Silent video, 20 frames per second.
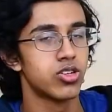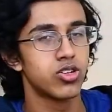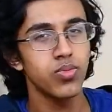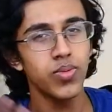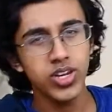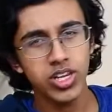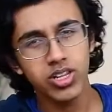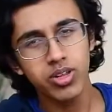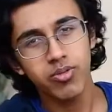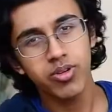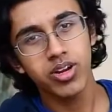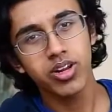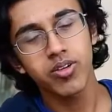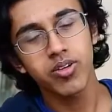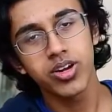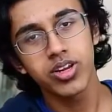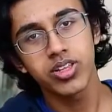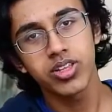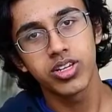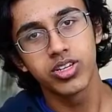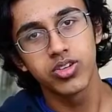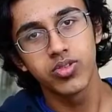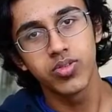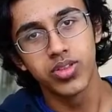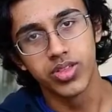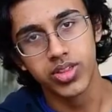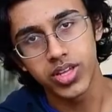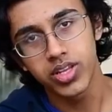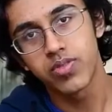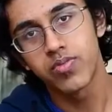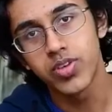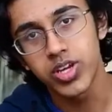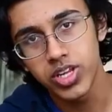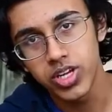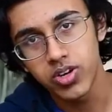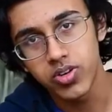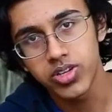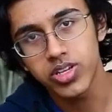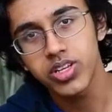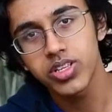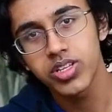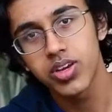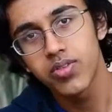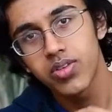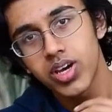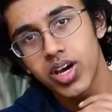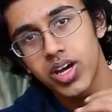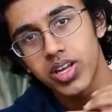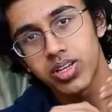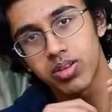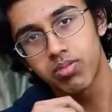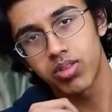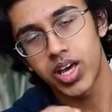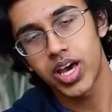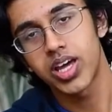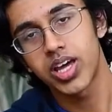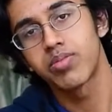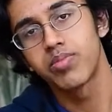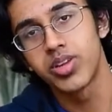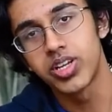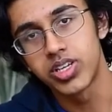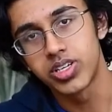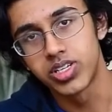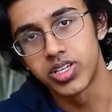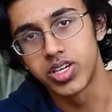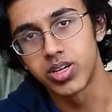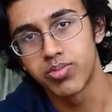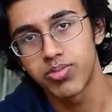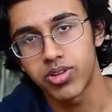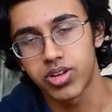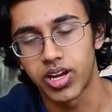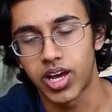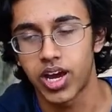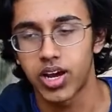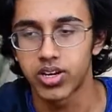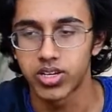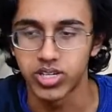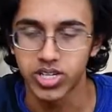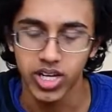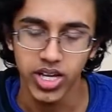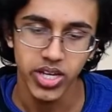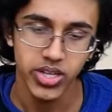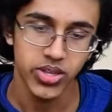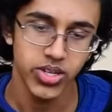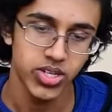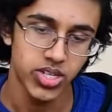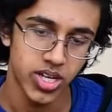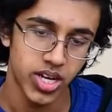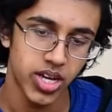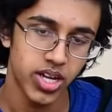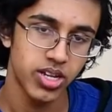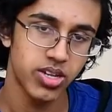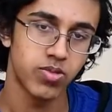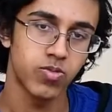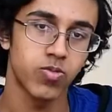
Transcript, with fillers: So basically what I wanted to do in this video is just give you guys some last minute tips on how to take the test,